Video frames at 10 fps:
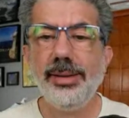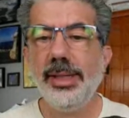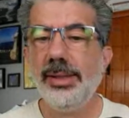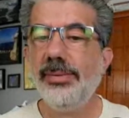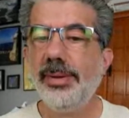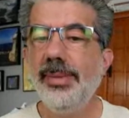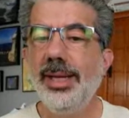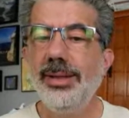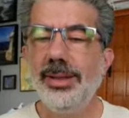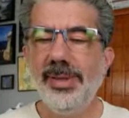It's from
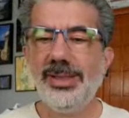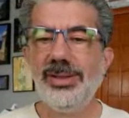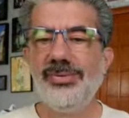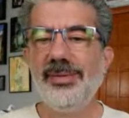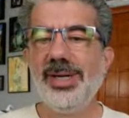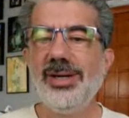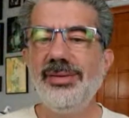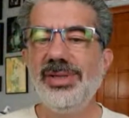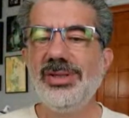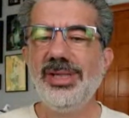your pictures from a
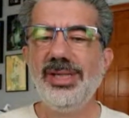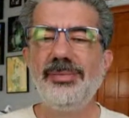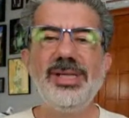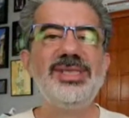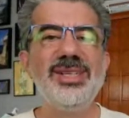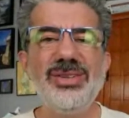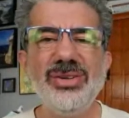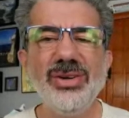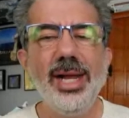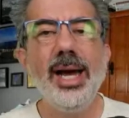Carnival cooking experience. So
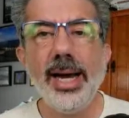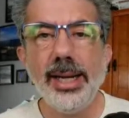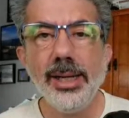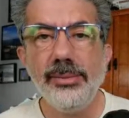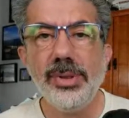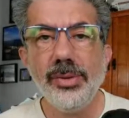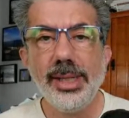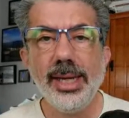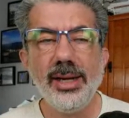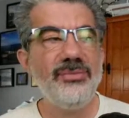cool. I love doing
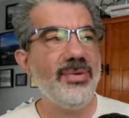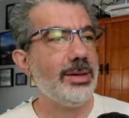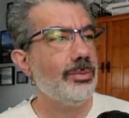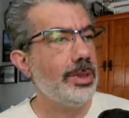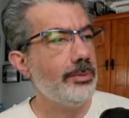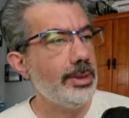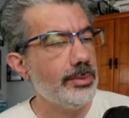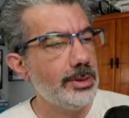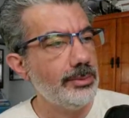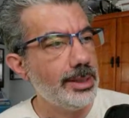that. In fact, we're
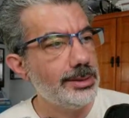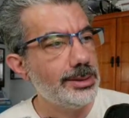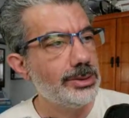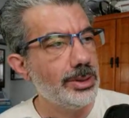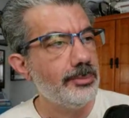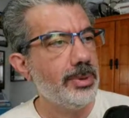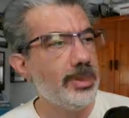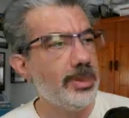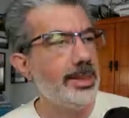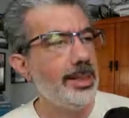doing a dessert
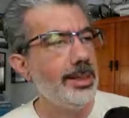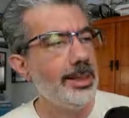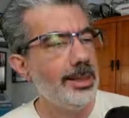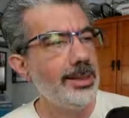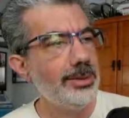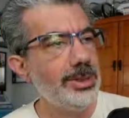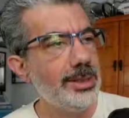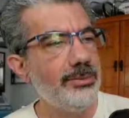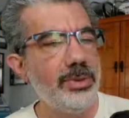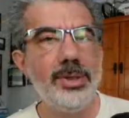party on the
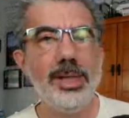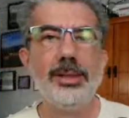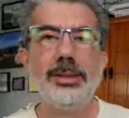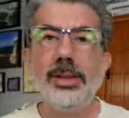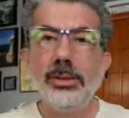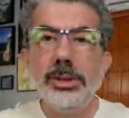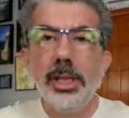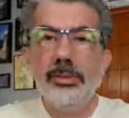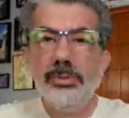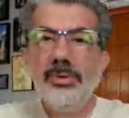Oceana Riviera. So the
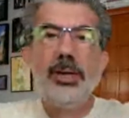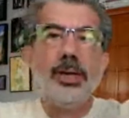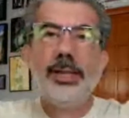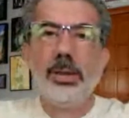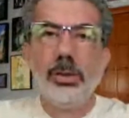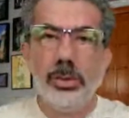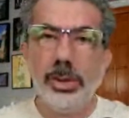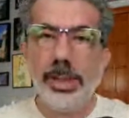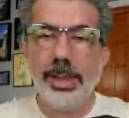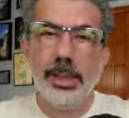Oceana Riviera has a whole
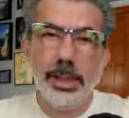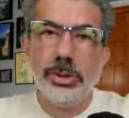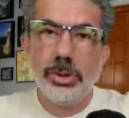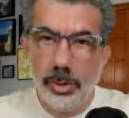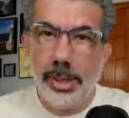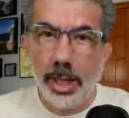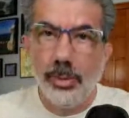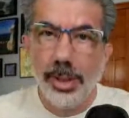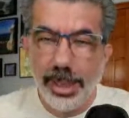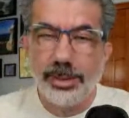cooking
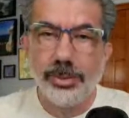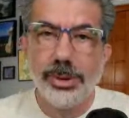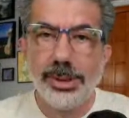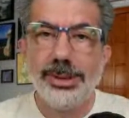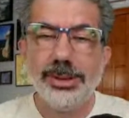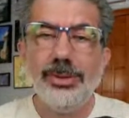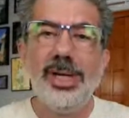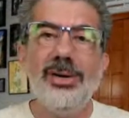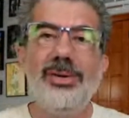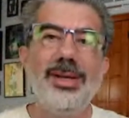studio, an actual cooking
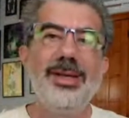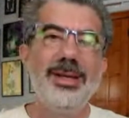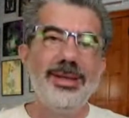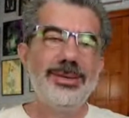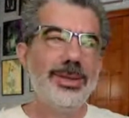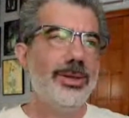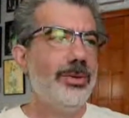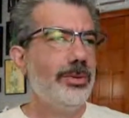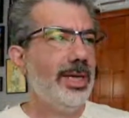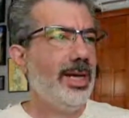studio.
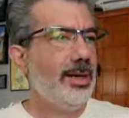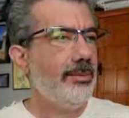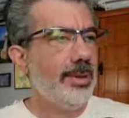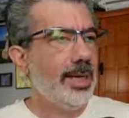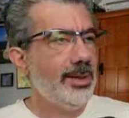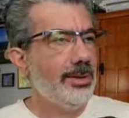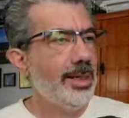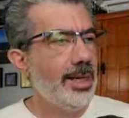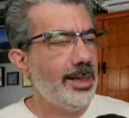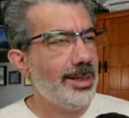So they have, I don't know, they
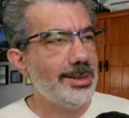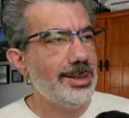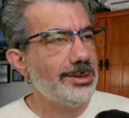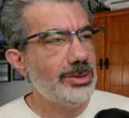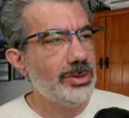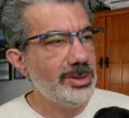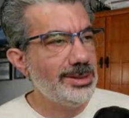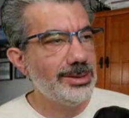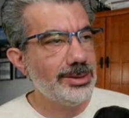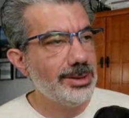had like a dozen
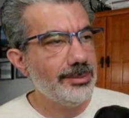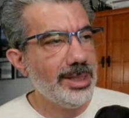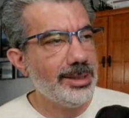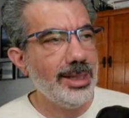choices or something like that.